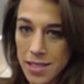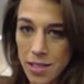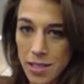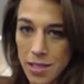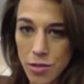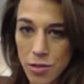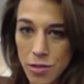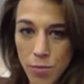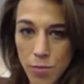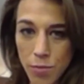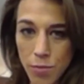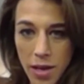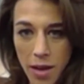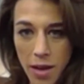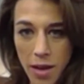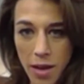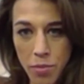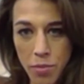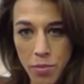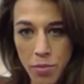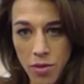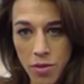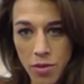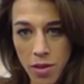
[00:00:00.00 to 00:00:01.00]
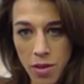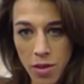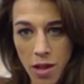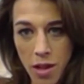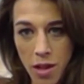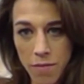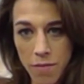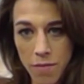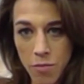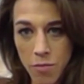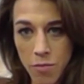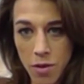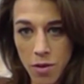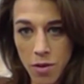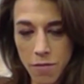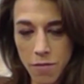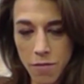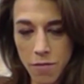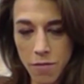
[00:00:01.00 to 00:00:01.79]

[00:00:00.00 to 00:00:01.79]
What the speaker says: is so big. I put on hell of a work